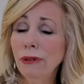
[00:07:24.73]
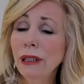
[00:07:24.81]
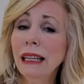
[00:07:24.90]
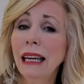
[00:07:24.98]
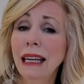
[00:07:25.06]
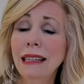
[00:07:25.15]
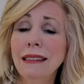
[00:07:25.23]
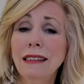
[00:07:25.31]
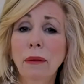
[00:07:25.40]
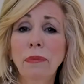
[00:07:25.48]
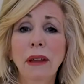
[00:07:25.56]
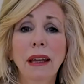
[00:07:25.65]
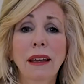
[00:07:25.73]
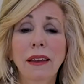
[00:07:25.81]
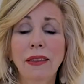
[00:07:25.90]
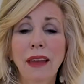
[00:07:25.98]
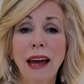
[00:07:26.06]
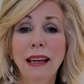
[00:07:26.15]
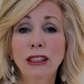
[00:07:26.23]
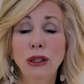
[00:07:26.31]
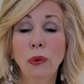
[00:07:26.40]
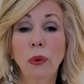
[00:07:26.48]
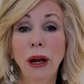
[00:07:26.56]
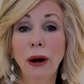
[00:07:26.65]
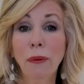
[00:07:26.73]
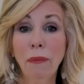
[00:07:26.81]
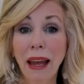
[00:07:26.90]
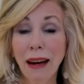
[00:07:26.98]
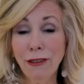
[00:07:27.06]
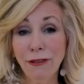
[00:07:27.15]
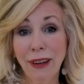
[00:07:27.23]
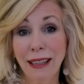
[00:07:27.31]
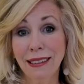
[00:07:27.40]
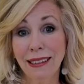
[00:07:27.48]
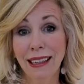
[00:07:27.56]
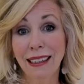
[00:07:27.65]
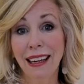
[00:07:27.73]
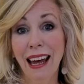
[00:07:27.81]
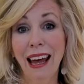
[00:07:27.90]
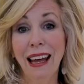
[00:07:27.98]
really is something that we are manifesting.